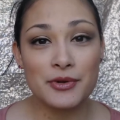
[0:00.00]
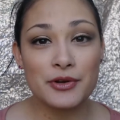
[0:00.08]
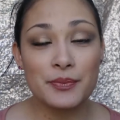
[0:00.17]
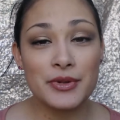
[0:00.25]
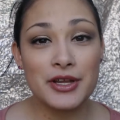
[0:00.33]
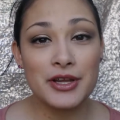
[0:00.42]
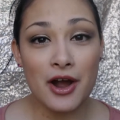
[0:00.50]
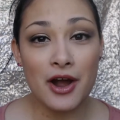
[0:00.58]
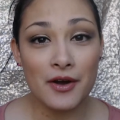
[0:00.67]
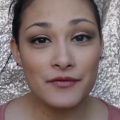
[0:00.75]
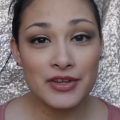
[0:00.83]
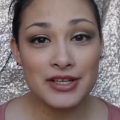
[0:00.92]
be
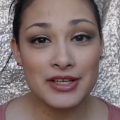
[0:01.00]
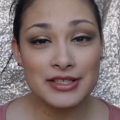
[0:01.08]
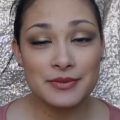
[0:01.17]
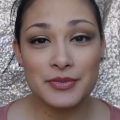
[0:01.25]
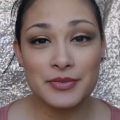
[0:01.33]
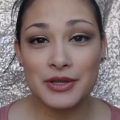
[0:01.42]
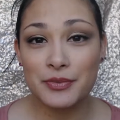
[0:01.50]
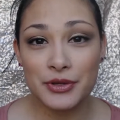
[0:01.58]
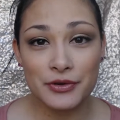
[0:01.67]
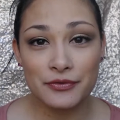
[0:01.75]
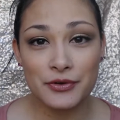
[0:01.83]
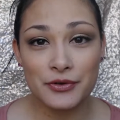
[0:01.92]
confident, be
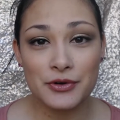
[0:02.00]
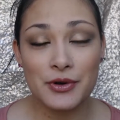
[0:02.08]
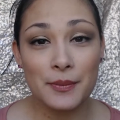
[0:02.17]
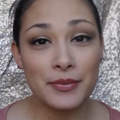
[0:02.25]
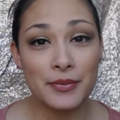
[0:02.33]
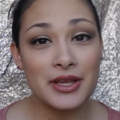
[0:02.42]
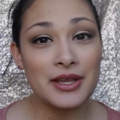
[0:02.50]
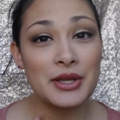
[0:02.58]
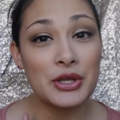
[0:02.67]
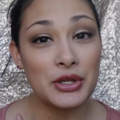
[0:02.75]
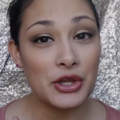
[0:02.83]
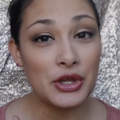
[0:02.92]
beautiful, be
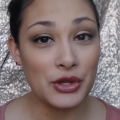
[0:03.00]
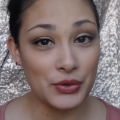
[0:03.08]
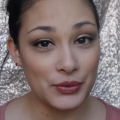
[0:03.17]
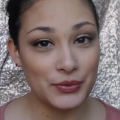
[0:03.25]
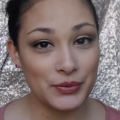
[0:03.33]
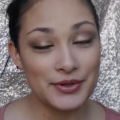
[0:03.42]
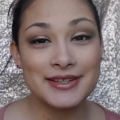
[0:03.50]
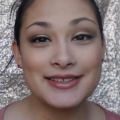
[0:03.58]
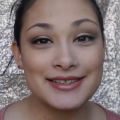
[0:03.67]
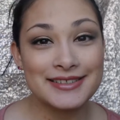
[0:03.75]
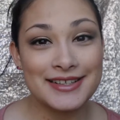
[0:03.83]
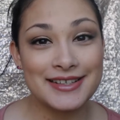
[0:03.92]
you.
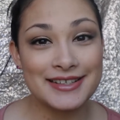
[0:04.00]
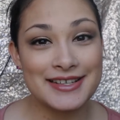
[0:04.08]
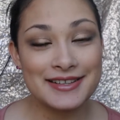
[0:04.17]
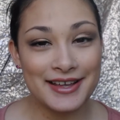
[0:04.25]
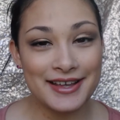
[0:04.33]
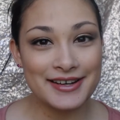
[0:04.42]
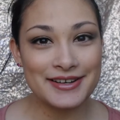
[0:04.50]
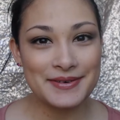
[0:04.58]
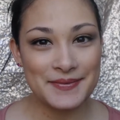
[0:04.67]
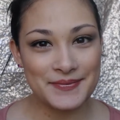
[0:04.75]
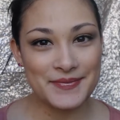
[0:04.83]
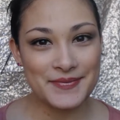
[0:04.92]
Talk to you later.
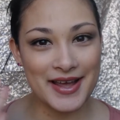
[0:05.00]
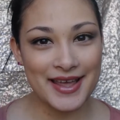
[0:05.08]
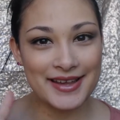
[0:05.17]
Bye.